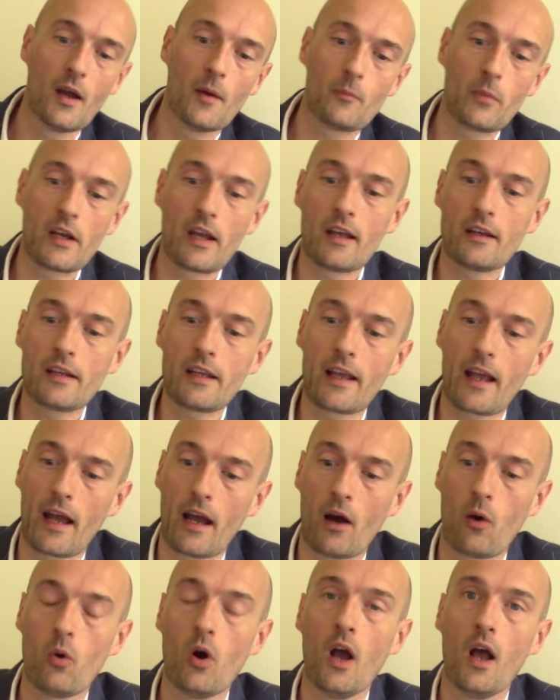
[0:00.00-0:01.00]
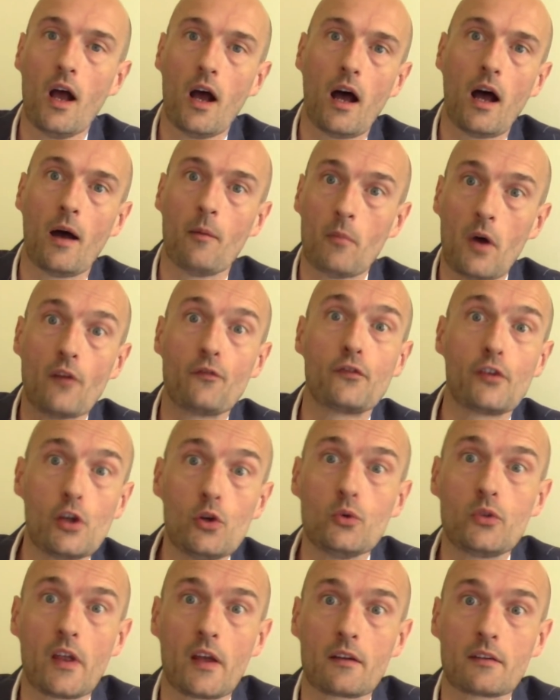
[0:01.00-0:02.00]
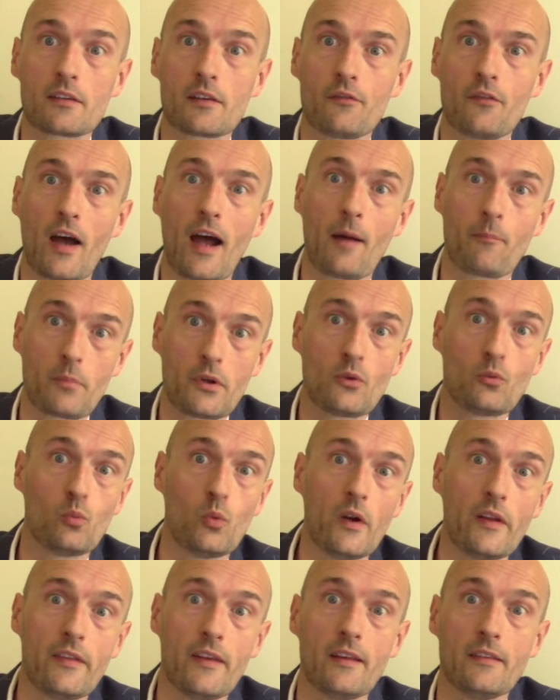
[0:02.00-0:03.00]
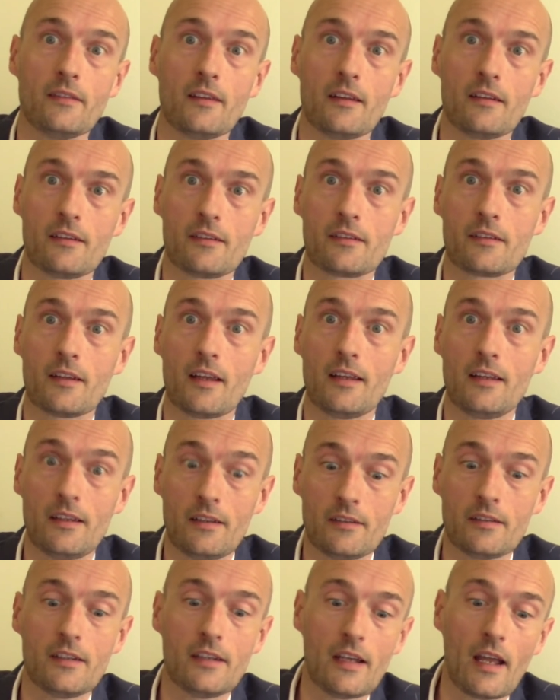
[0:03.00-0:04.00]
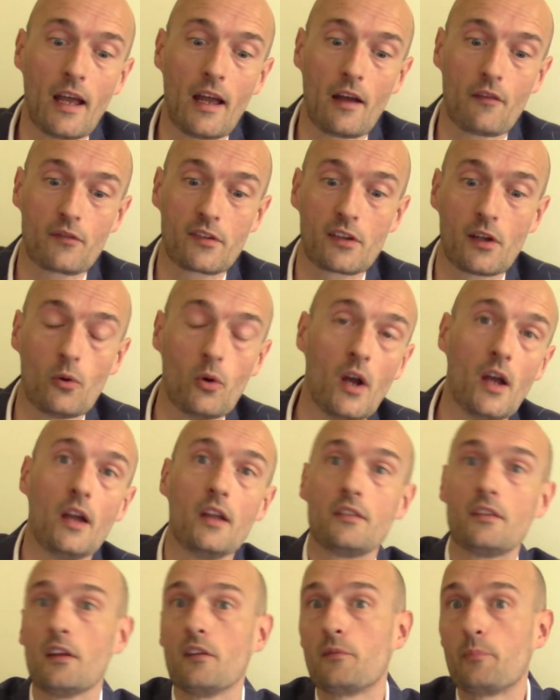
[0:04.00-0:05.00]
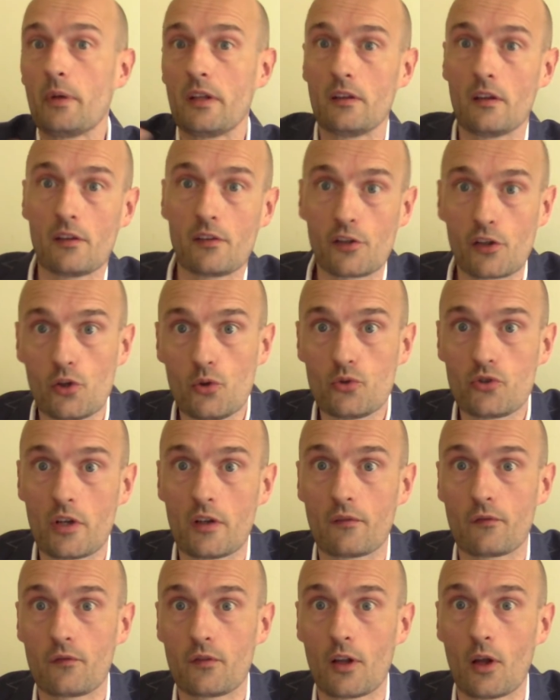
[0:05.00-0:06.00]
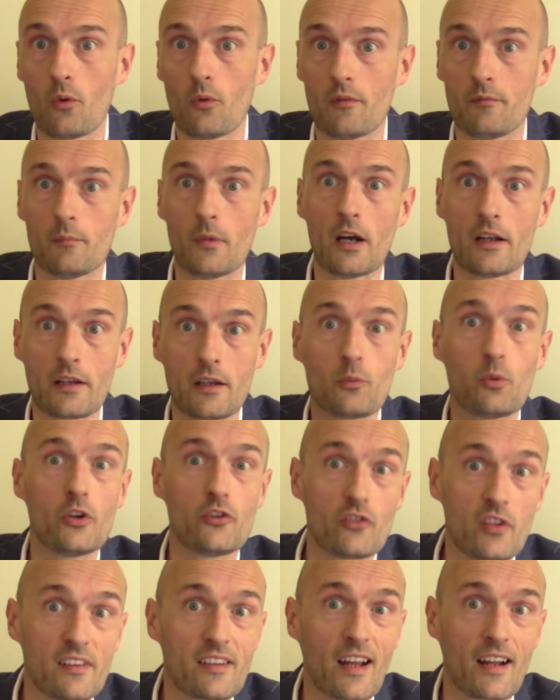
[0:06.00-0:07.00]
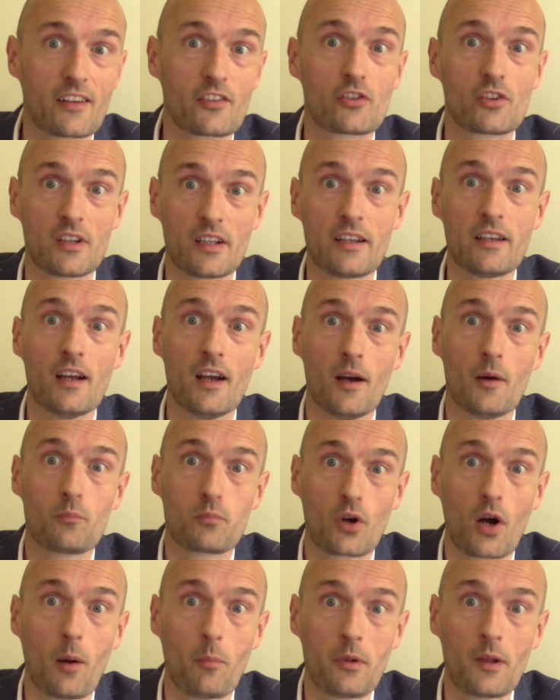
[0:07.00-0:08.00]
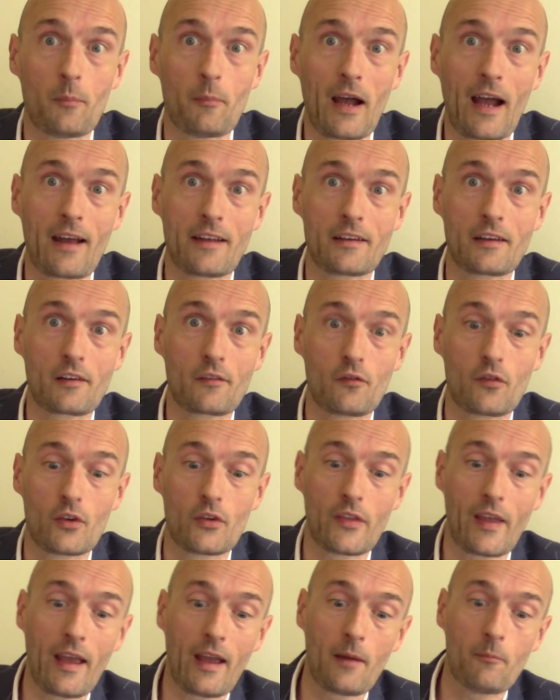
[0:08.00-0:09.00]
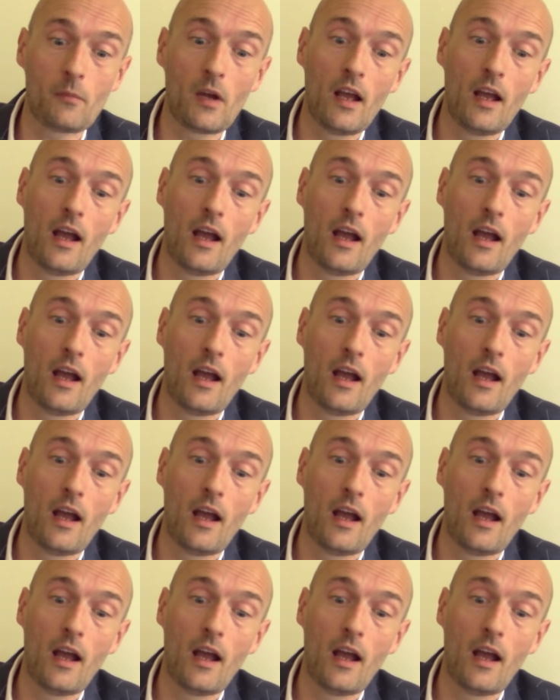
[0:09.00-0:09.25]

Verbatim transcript: But anyhow, a few things have happened within this ETF. So there's been this huge inflow of money, which is actually problematic for them.